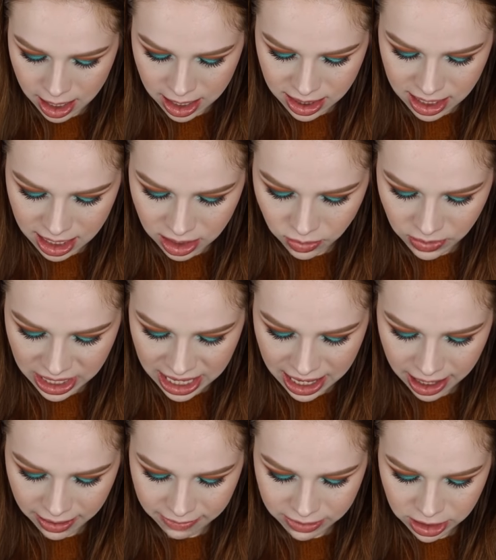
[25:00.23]
And then we
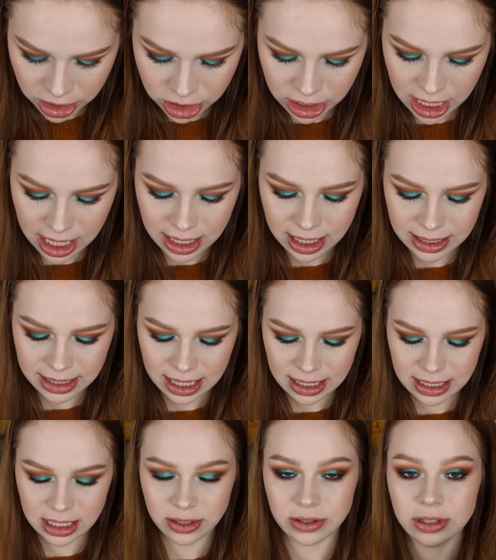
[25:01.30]
have the shade
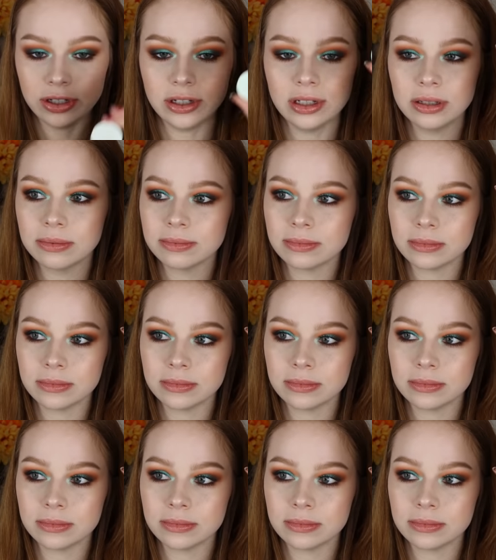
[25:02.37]
Sidereal,